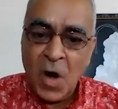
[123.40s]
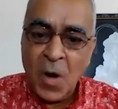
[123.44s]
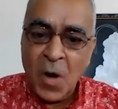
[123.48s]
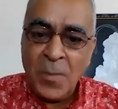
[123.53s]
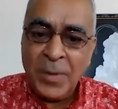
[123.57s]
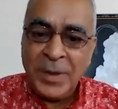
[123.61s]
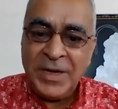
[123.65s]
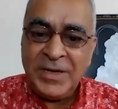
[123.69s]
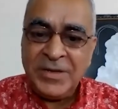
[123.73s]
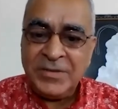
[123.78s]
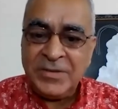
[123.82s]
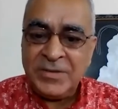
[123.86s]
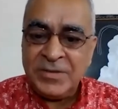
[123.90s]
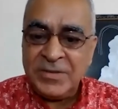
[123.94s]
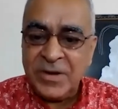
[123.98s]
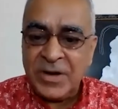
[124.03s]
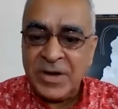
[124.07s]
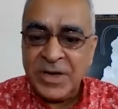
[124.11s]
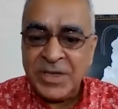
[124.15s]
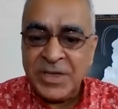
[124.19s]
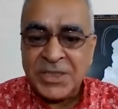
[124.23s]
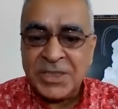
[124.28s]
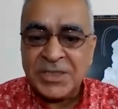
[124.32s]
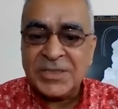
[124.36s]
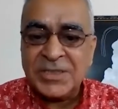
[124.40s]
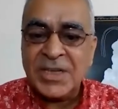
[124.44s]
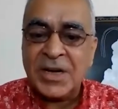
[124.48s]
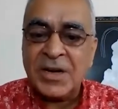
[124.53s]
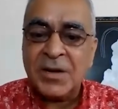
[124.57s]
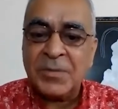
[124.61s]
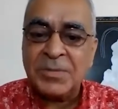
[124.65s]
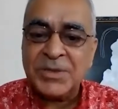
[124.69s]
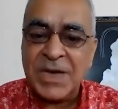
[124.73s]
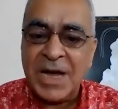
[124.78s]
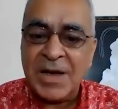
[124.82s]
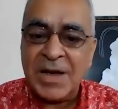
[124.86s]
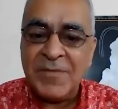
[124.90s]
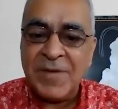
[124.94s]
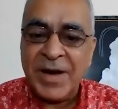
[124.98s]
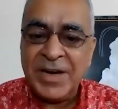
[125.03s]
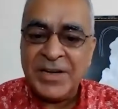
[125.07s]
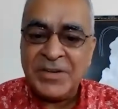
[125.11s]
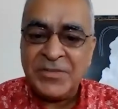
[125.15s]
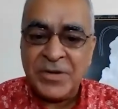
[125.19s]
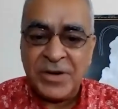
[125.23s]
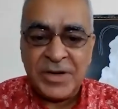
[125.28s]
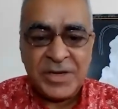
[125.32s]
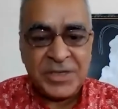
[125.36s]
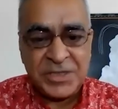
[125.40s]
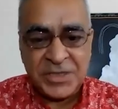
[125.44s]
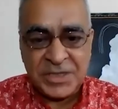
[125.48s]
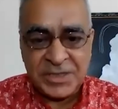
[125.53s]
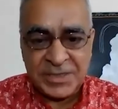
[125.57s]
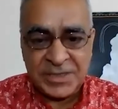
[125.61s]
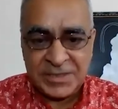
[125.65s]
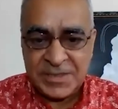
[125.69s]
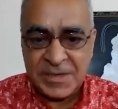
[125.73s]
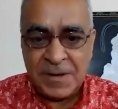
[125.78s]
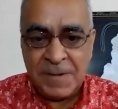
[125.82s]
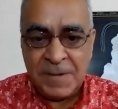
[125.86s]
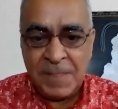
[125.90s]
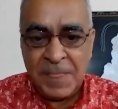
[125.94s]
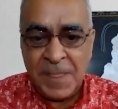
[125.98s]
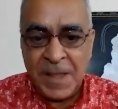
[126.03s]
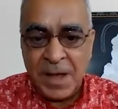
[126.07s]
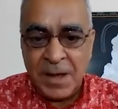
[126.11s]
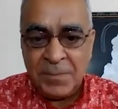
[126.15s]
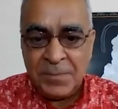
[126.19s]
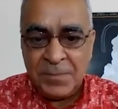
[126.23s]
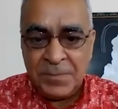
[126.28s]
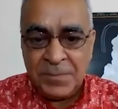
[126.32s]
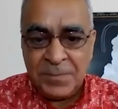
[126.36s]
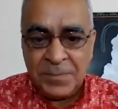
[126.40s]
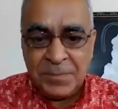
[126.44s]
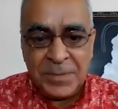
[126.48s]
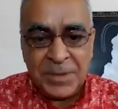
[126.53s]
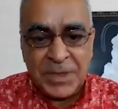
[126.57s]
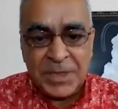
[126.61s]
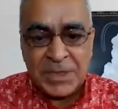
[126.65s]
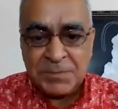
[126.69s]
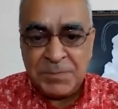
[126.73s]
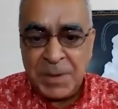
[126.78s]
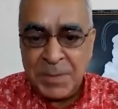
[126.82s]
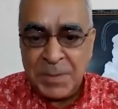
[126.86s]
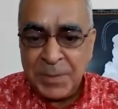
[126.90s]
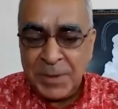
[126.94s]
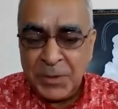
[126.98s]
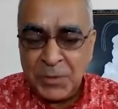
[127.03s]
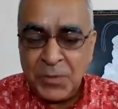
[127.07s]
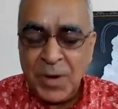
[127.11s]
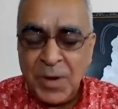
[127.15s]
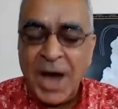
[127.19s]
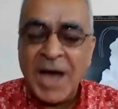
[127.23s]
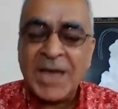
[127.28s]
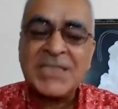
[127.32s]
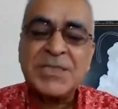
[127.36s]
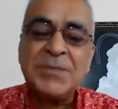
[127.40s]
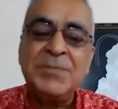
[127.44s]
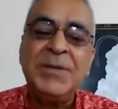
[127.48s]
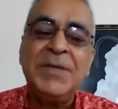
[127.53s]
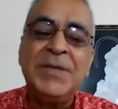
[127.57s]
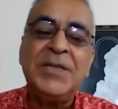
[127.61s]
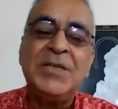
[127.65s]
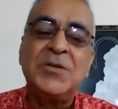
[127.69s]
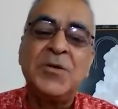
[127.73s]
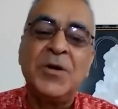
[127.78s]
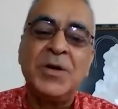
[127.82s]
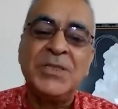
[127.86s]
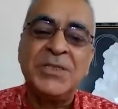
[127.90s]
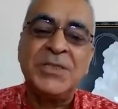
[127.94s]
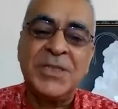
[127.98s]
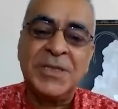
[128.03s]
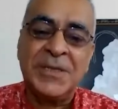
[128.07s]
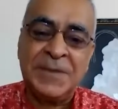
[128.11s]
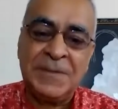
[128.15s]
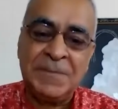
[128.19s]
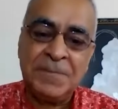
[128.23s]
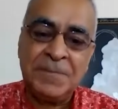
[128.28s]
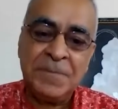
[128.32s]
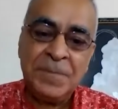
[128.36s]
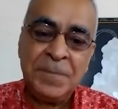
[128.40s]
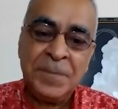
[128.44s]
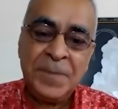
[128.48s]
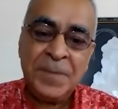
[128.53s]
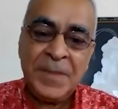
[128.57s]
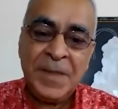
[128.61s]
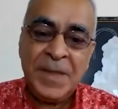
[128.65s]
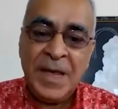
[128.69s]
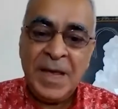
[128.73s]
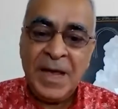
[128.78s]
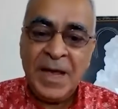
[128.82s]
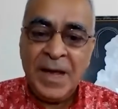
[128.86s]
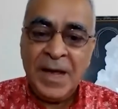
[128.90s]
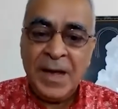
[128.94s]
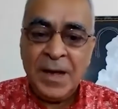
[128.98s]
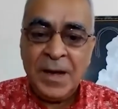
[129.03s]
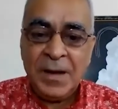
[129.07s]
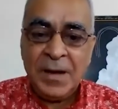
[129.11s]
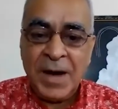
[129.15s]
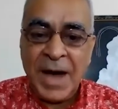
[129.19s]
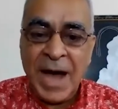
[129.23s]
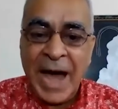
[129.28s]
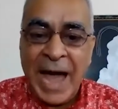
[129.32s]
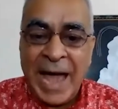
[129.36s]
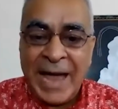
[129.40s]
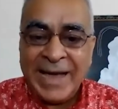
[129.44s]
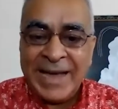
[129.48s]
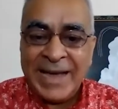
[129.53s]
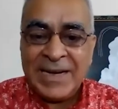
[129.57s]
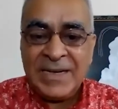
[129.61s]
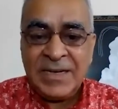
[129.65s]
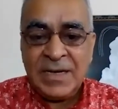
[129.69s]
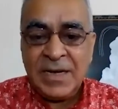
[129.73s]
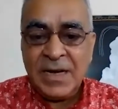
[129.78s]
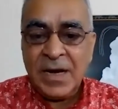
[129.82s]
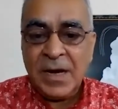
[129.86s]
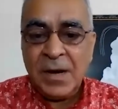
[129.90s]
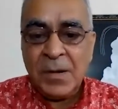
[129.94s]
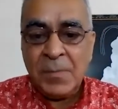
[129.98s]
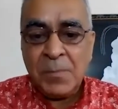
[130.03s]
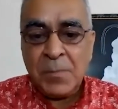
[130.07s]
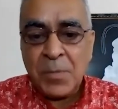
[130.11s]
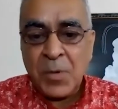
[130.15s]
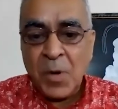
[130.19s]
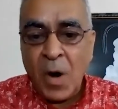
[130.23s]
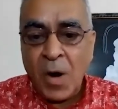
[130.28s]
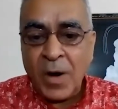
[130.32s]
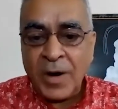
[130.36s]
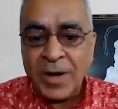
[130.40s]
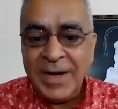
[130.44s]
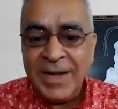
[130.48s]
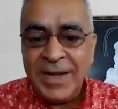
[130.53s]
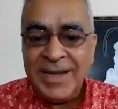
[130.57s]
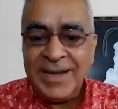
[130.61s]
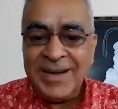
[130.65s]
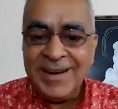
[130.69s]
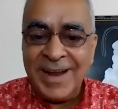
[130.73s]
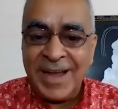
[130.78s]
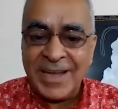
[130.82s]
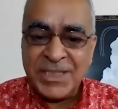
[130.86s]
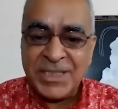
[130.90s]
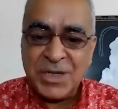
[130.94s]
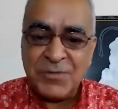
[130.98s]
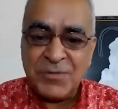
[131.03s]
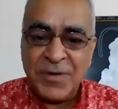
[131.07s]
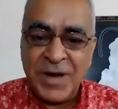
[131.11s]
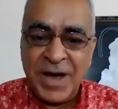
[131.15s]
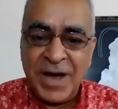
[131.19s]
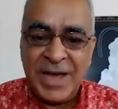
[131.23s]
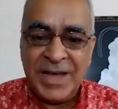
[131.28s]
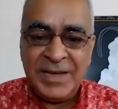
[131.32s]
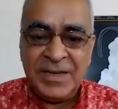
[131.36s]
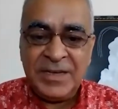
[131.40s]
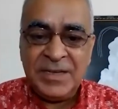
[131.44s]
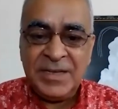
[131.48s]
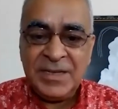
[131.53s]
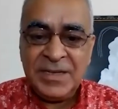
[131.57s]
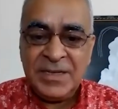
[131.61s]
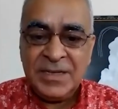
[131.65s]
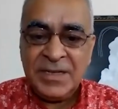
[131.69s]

how many traditions are of Shaivite traditions? Because people do ask me this question. I can broadly classify